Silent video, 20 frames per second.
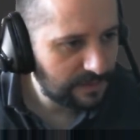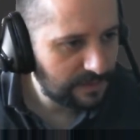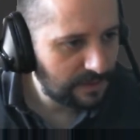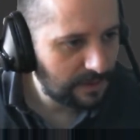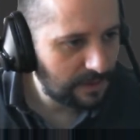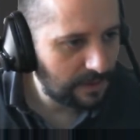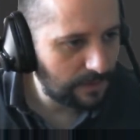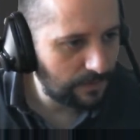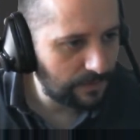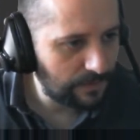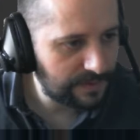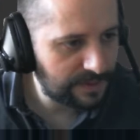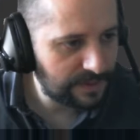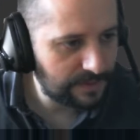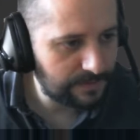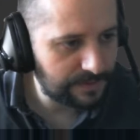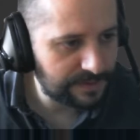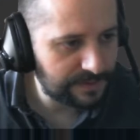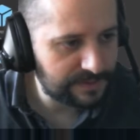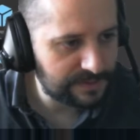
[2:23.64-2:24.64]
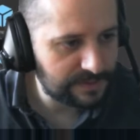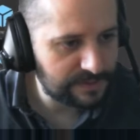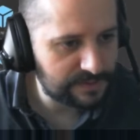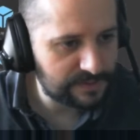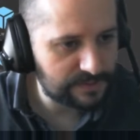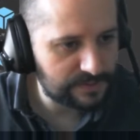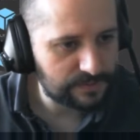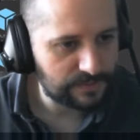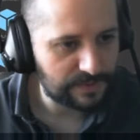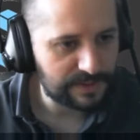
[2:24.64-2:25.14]
our
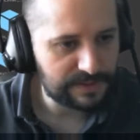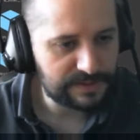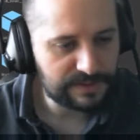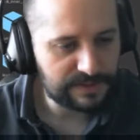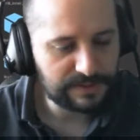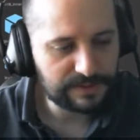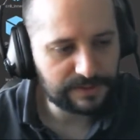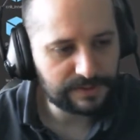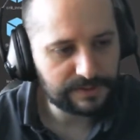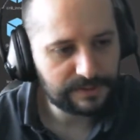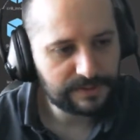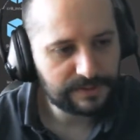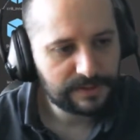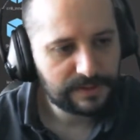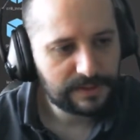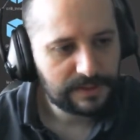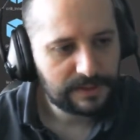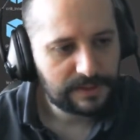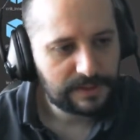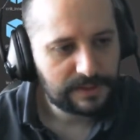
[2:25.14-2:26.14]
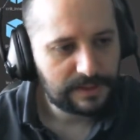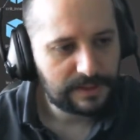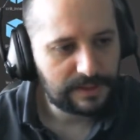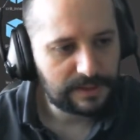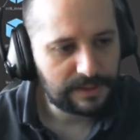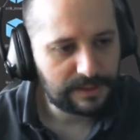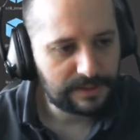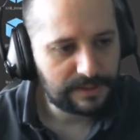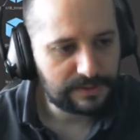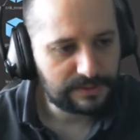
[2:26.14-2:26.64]
characters right here,
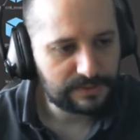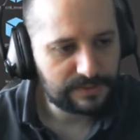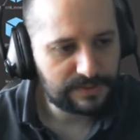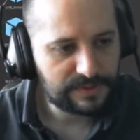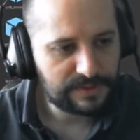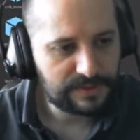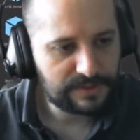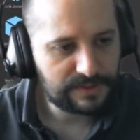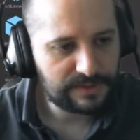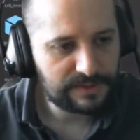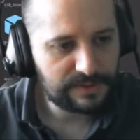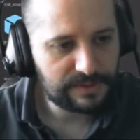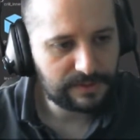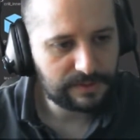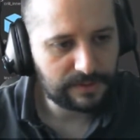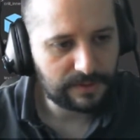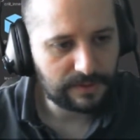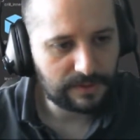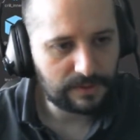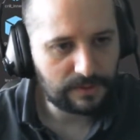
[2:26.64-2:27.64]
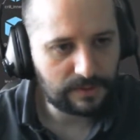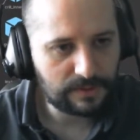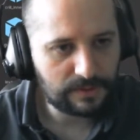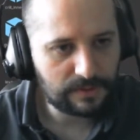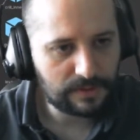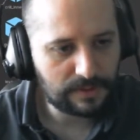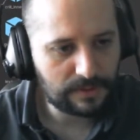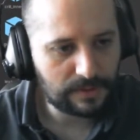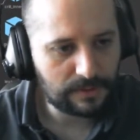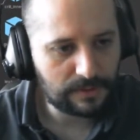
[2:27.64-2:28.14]
and you see here are
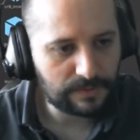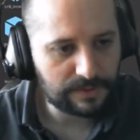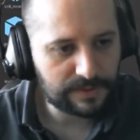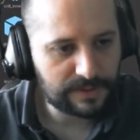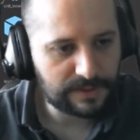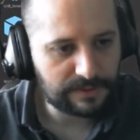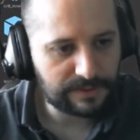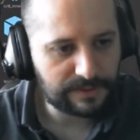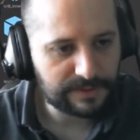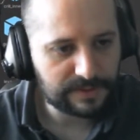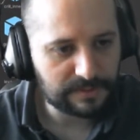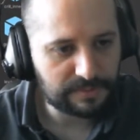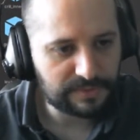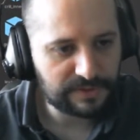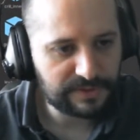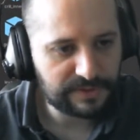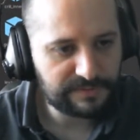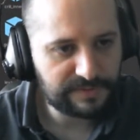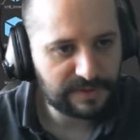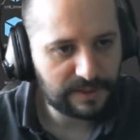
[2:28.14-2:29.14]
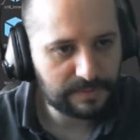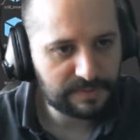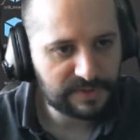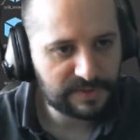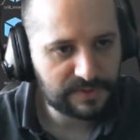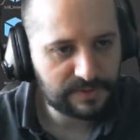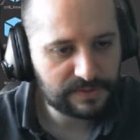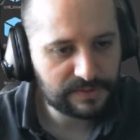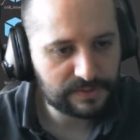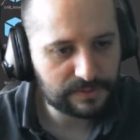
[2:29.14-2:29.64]
all our character prefabs,
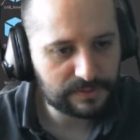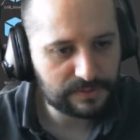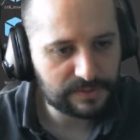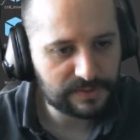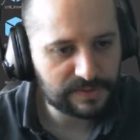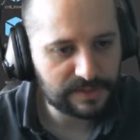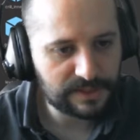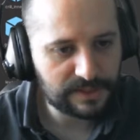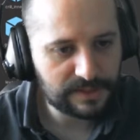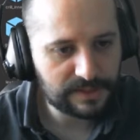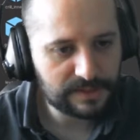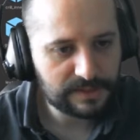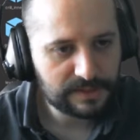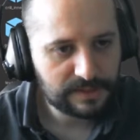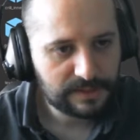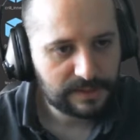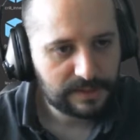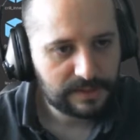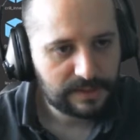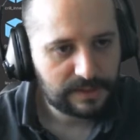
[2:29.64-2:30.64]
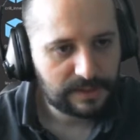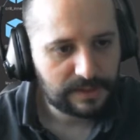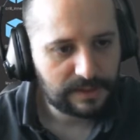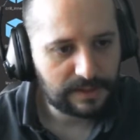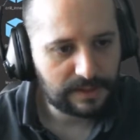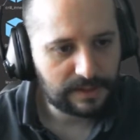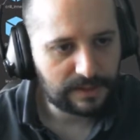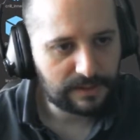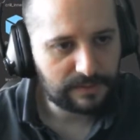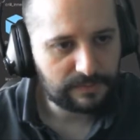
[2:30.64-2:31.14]
so to say.
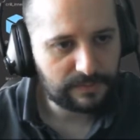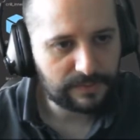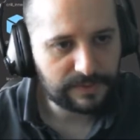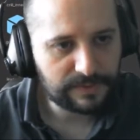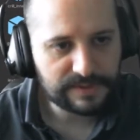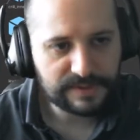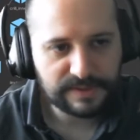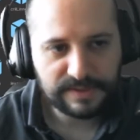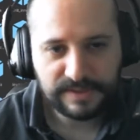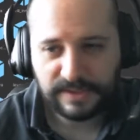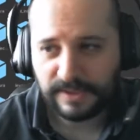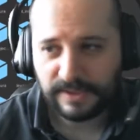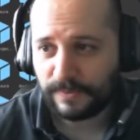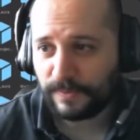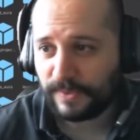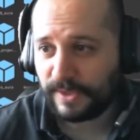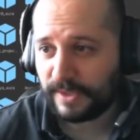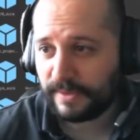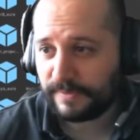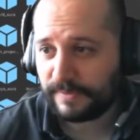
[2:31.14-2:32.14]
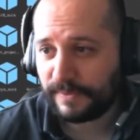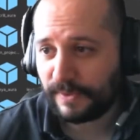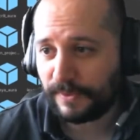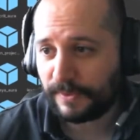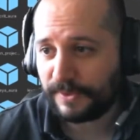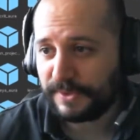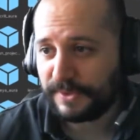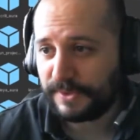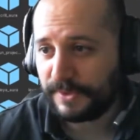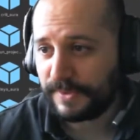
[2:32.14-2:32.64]
And for instance, here we have
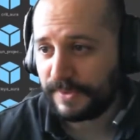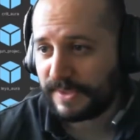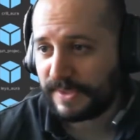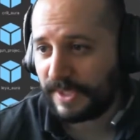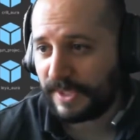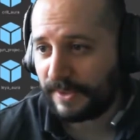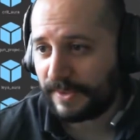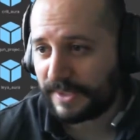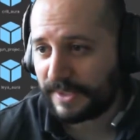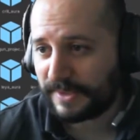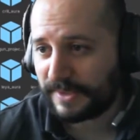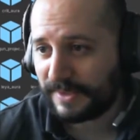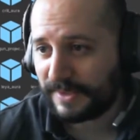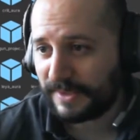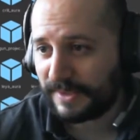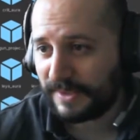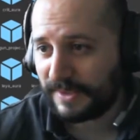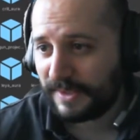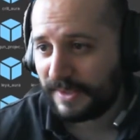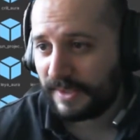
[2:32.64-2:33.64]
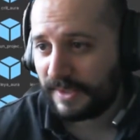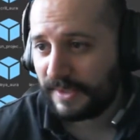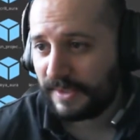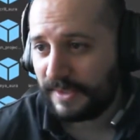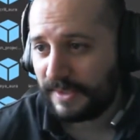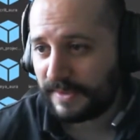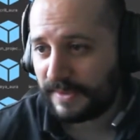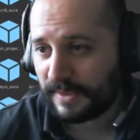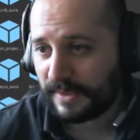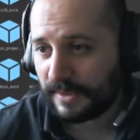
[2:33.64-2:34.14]
our newest character.
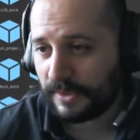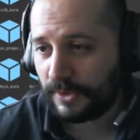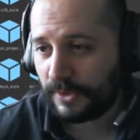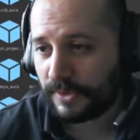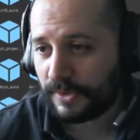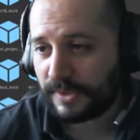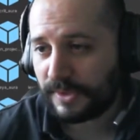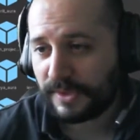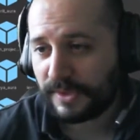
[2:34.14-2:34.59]
He's a cook